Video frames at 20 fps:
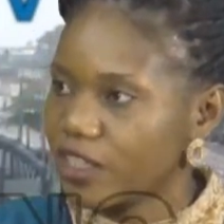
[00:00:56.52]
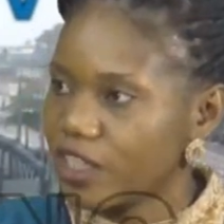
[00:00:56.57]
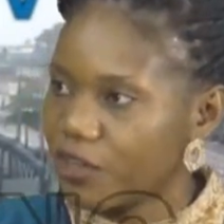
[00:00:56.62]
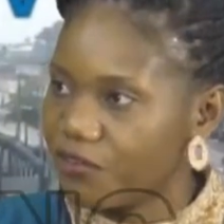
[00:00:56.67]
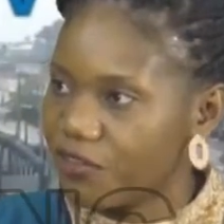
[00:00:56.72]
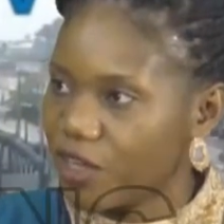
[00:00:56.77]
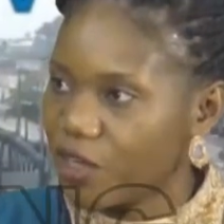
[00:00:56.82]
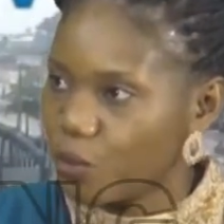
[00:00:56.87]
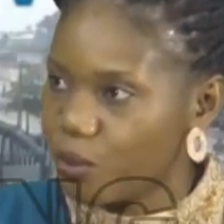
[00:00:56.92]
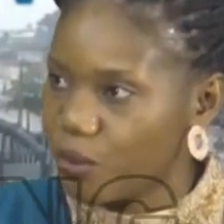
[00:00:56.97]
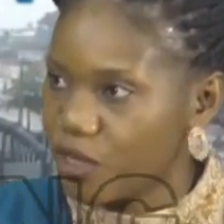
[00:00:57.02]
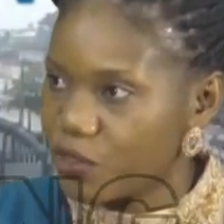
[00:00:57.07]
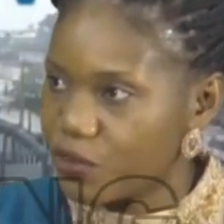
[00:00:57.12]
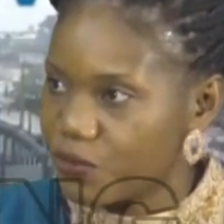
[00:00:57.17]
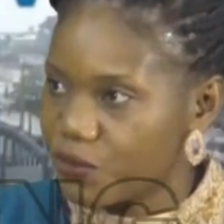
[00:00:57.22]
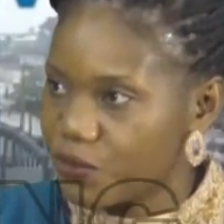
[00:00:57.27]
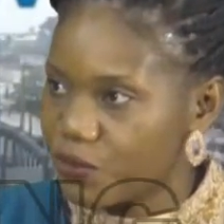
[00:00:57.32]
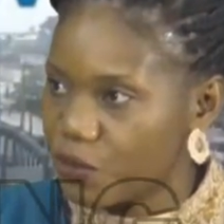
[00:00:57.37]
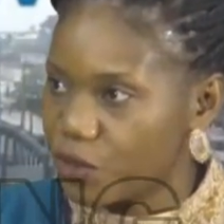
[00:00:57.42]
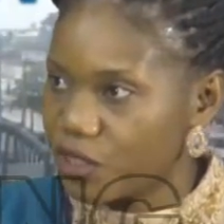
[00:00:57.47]
development
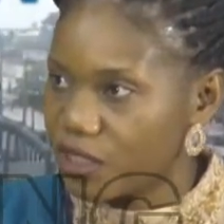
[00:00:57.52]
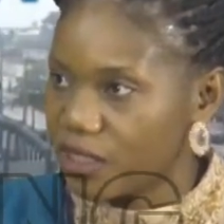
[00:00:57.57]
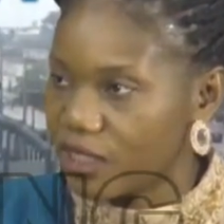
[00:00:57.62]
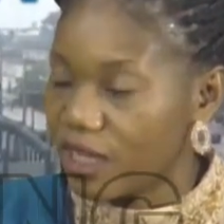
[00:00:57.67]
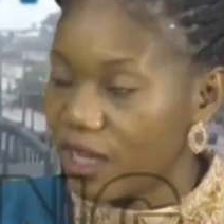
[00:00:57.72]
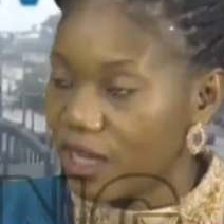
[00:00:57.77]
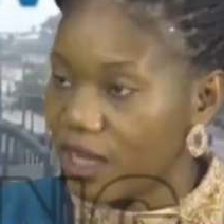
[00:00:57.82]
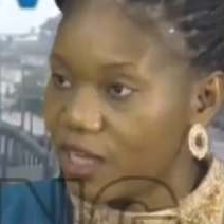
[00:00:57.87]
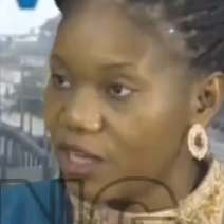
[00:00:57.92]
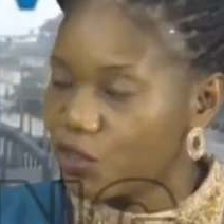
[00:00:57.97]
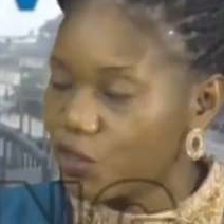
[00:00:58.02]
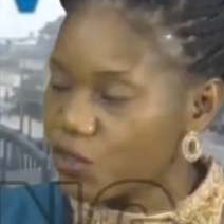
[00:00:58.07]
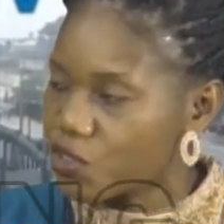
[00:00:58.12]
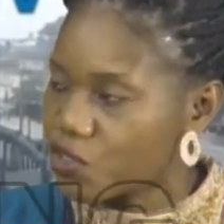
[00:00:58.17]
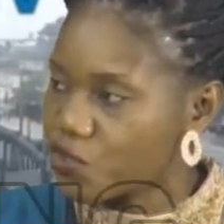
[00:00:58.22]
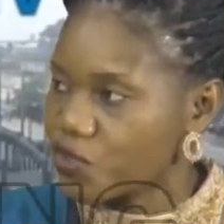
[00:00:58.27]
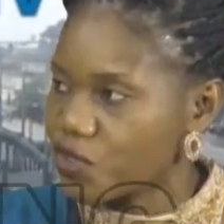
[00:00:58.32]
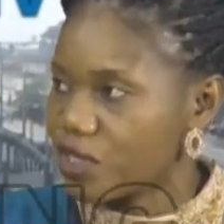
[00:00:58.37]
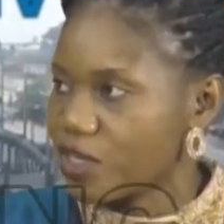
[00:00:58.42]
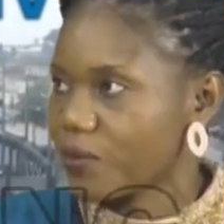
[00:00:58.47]
for the
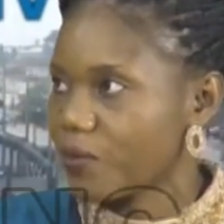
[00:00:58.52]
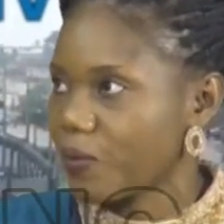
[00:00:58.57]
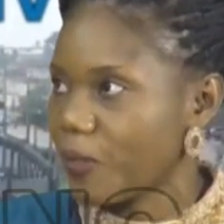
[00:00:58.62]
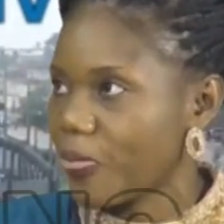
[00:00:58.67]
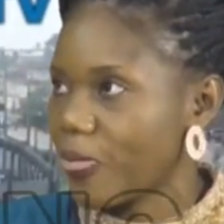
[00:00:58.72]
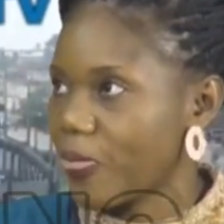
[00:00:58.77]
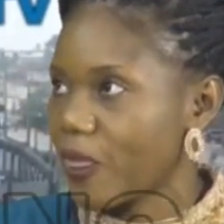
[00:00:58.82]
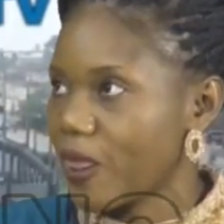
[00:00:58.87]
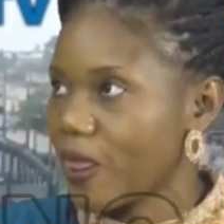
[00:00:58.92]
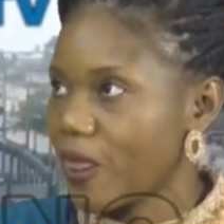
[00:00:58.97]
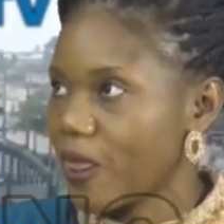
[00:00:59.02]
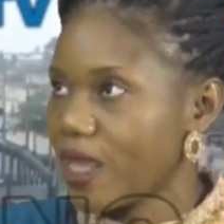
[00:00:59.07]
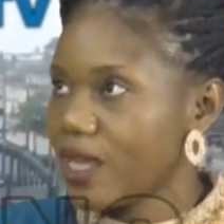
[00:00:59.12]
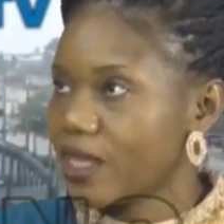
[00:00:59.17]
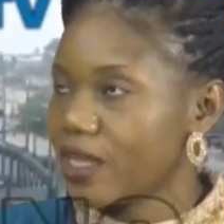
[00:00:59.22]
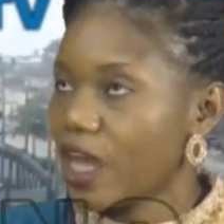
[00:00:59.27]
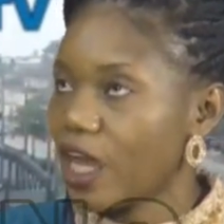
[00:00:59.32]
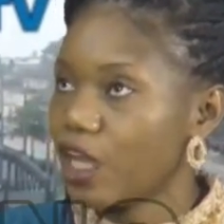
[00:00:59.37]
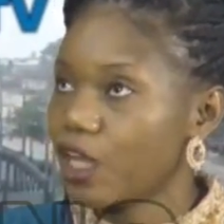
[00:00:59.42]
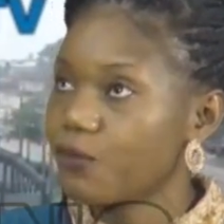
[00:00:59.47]
industry.
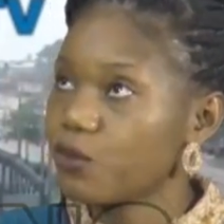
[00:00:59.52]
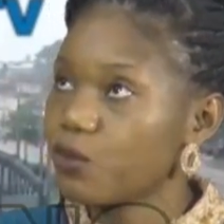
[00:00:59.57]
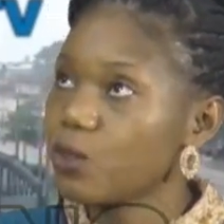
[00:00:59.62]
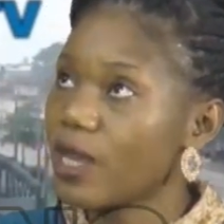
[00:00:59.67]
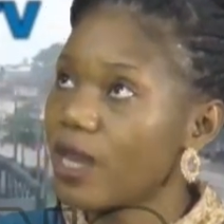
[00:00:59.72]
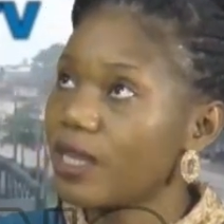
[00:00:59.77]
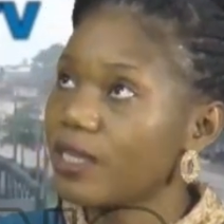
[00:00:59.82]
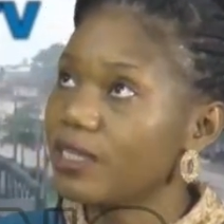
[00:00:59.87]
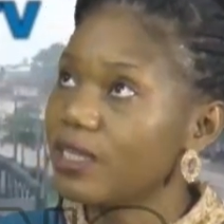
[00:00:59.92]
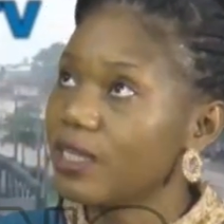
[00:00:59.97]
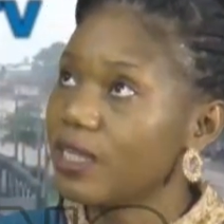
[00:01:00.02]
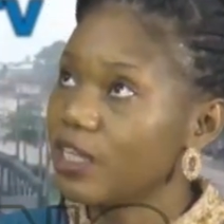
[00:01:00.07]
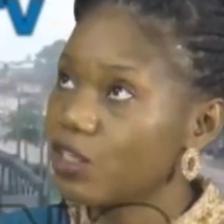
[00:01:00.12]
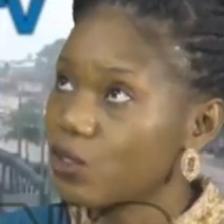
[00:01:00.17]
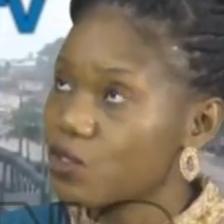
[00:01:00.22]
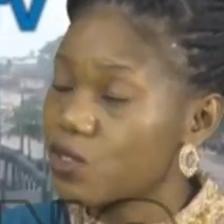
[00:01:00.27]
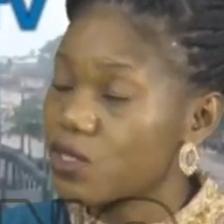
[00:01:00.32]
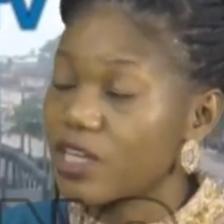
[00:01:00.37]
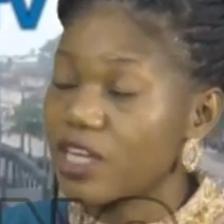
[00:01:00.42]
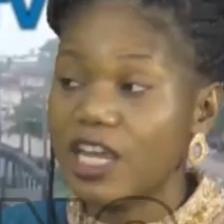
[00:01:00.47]
Now, if you look at the
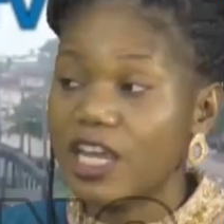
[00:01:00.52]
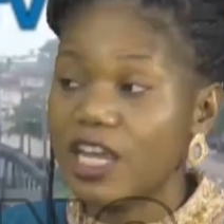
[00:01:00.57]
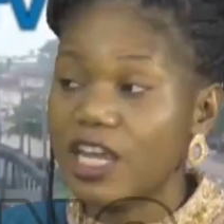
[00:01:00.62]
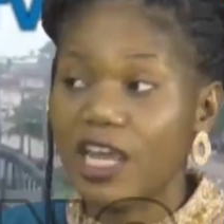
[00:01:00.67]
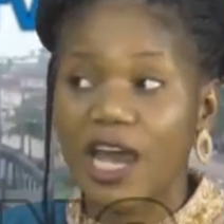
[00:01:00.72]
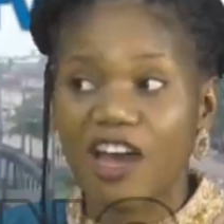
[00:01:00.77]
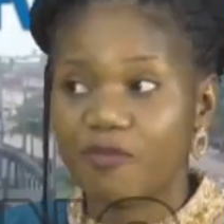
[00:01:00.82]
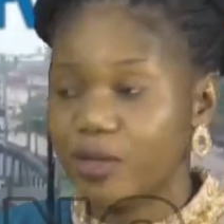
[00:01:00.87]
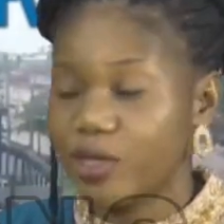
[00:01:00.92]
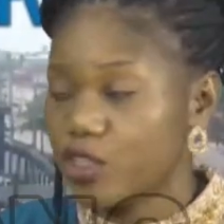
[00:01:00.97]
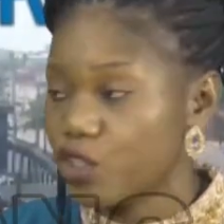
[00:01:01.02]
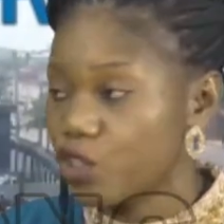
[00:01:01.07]
industry, they have been